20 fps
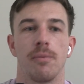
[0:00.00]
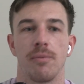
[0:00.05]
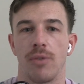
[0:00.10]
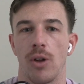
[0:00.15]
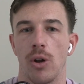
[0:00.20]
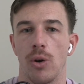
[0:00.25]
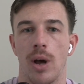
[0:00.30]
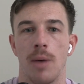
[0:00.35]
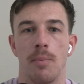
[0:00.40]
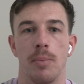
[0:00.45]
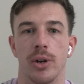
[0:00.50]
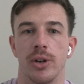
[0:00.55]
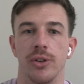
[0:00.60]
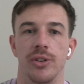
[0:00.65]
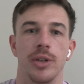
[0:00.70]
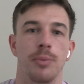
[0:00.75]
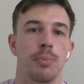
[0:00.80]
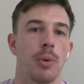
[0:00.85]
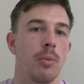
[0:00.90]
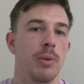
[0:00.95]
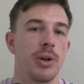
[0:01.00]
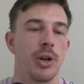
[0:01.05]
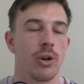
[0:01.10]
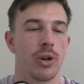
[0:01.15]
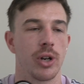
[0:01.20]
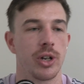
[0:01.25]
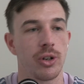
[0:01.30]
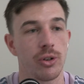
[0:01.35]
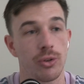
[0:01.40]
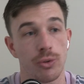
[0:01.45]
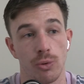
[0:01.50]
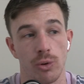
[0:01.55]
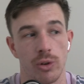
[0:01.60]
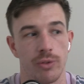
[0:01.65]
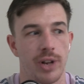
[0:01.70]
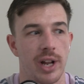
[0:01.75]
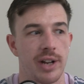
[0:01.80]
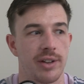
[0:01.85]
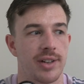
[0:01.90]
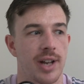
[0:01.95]
follow up because he's probably not going to use all of
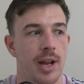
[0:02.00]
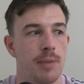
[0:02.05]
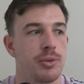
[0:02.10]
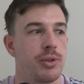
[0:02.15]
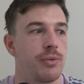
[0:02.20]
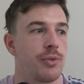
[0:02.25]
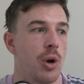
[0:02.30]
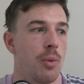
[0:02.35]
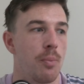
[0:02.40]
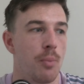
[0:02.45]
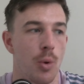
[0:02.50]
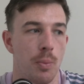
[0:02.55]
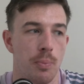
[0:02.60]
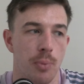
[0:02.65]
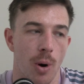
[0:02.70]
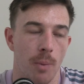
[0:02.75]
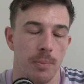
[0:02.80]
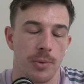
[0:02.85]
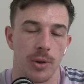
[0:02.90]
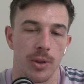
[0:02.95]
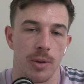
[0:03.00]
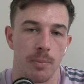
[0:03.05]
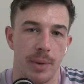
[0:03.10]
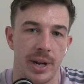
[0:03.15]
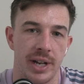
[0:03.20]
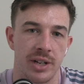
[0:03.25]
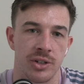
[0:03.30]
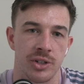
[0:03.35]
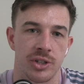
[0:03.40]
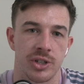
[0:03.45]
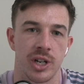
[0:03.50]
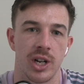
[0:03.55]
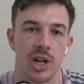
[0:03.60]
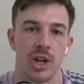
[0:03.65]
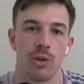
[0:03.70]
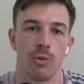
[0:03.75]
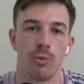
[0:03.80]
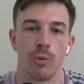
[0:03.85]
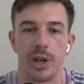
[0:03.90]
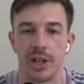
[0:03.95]
the 8 subs. You've got more props on the bench
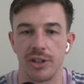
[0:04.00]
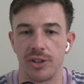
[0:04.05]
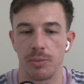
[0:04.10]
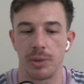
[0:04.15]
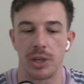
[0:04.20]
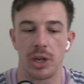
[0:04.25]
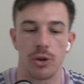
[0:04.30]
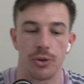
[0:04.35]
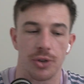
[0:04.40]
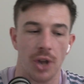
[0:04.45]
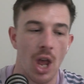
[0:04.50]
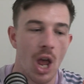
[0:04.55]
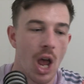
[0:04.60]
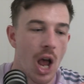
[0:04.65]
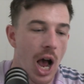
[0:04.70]
ready to be used.